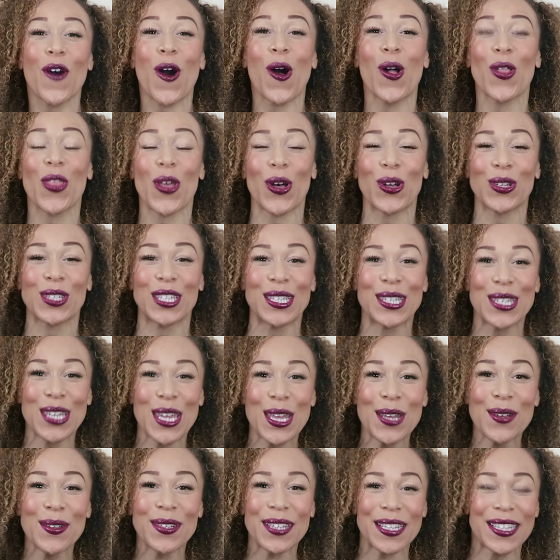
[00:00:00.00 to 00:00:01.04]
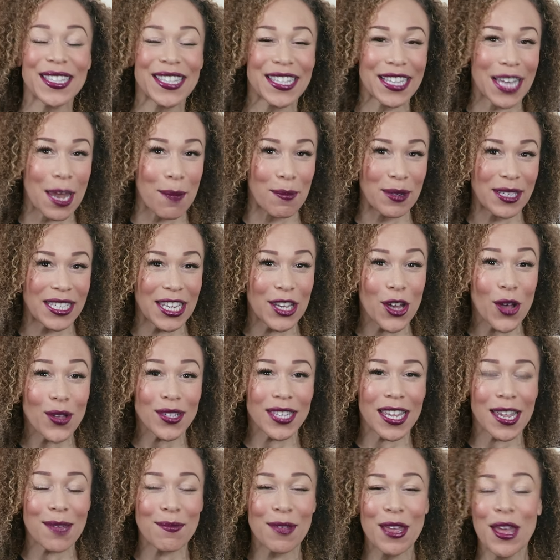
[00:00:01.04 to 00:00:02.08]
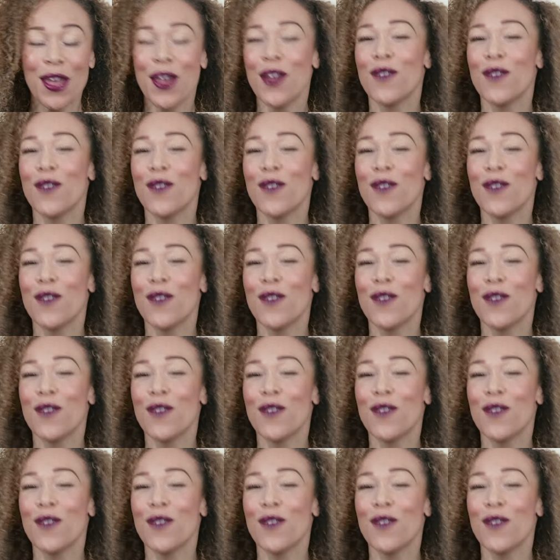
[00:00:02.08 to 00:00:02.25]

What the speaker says: for all the hottest news and celebrity gossip